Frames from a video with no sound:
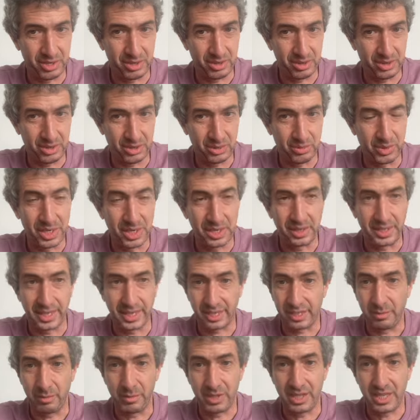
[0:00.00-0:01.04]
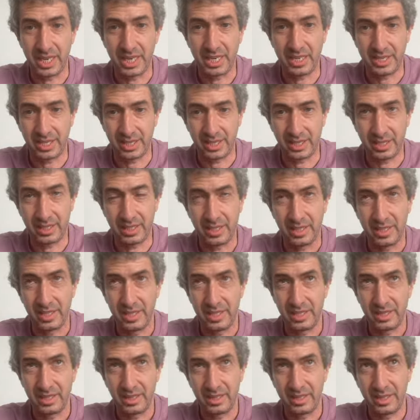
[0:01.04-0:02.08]
to read the documentation.
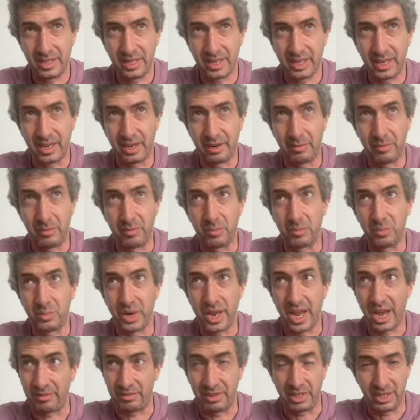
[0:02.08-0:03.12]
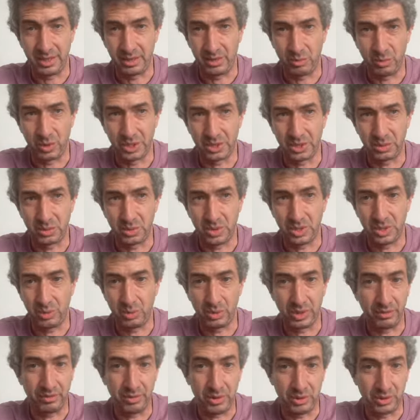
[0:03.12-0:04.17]

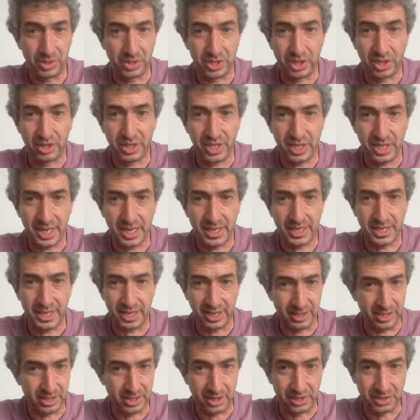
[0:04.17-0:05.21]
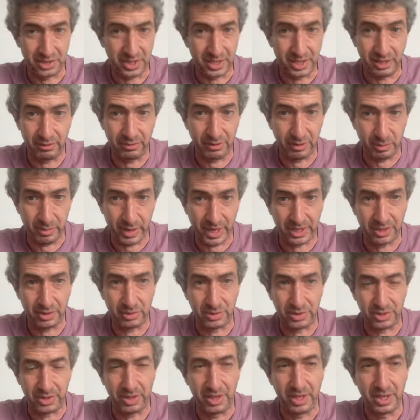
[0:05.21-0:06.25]
If you install EKG, it installs an info
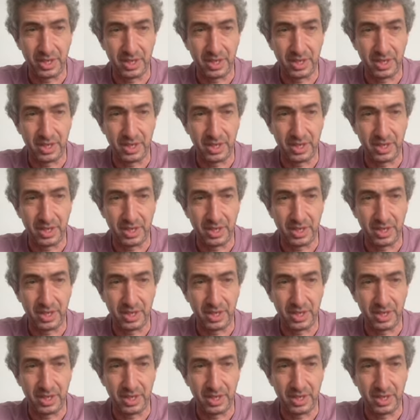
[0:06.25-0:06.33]
manual.